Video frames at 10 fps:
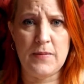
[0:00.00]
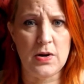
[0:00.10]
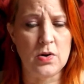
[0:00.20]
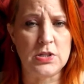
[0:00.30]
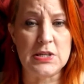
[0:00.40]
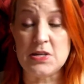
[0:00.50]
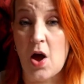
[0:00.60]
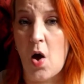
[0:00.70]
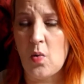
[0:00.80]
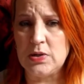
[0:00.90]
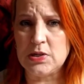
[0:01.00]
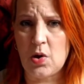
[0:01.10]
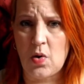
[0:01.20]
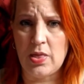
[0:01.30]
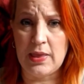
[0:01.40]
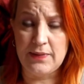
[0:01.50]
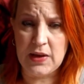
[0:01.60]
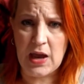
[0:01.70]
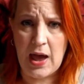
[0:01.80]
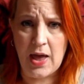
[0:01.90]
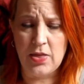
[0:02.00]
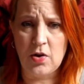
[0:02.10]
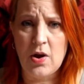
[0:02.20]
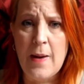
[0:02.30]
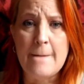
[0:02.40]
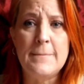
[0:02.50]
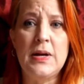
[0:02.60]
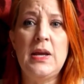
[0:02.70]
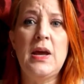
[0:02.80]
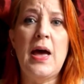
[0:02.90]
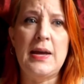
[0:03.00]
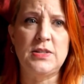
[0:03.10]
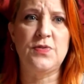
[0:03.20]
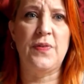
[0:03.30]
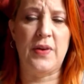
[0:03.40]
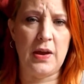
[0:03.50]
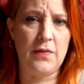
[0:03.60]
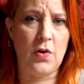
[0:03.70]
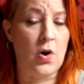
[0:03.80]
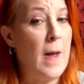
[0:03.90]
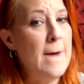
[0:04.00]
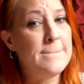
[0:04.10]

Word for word: You know, did not want to go on living either, but he had to forgive her.